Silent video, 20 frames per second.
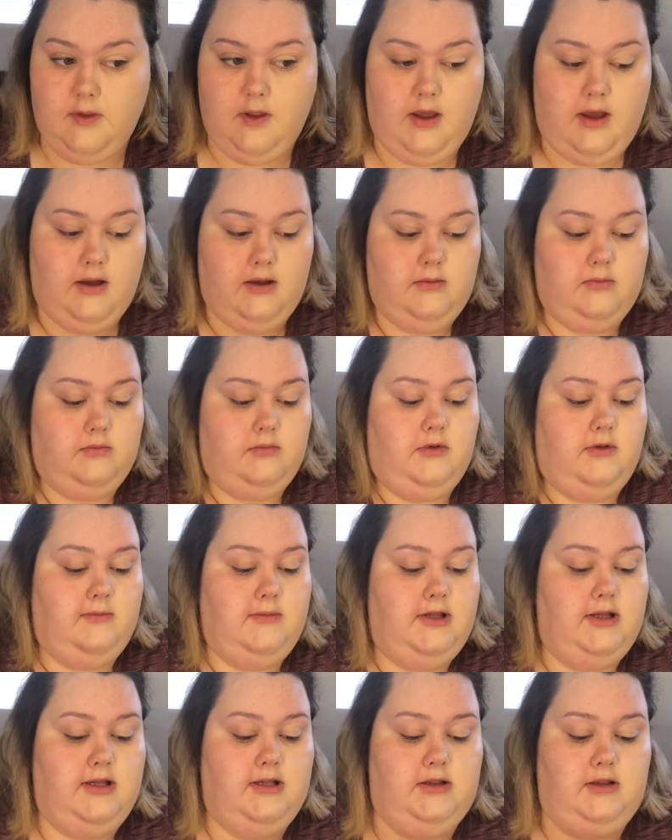Okay, let
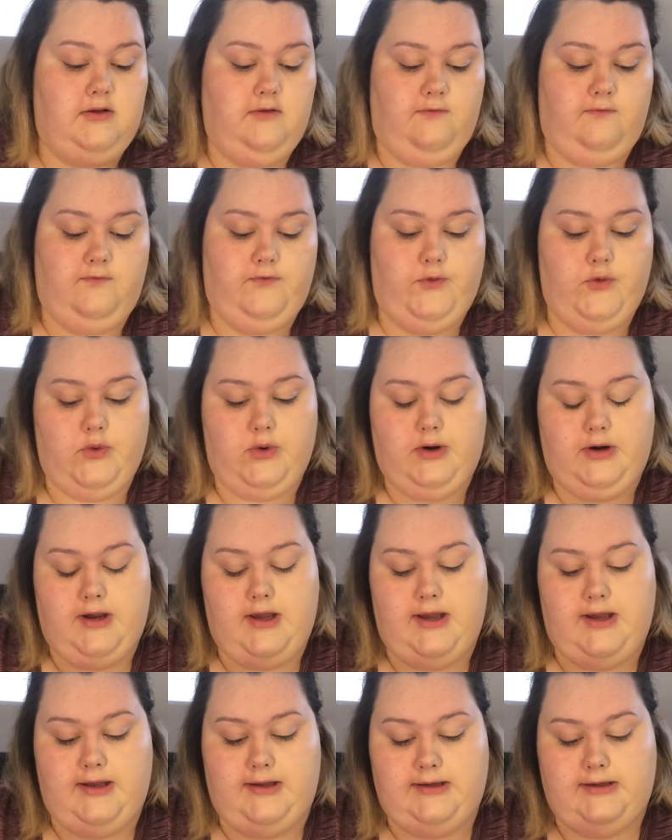me get the
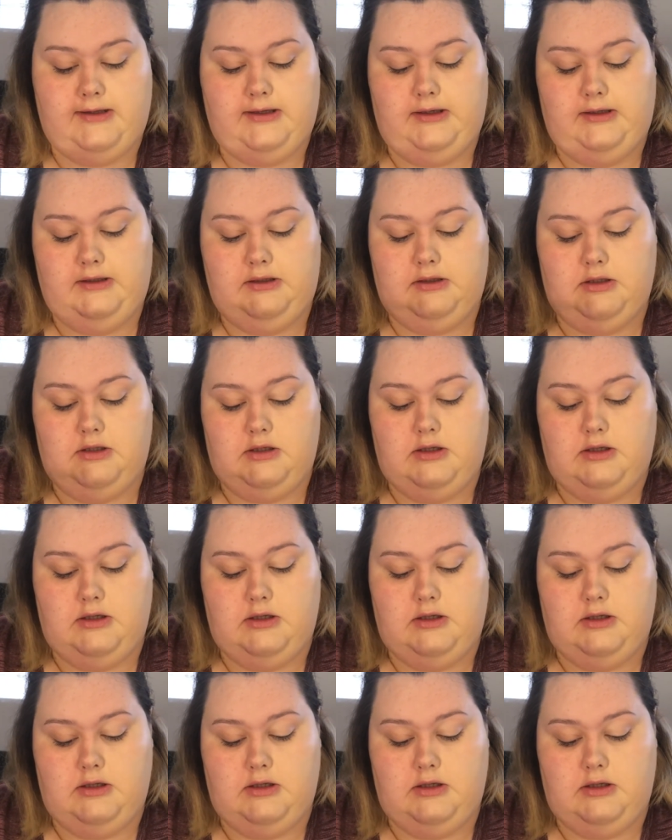forehead.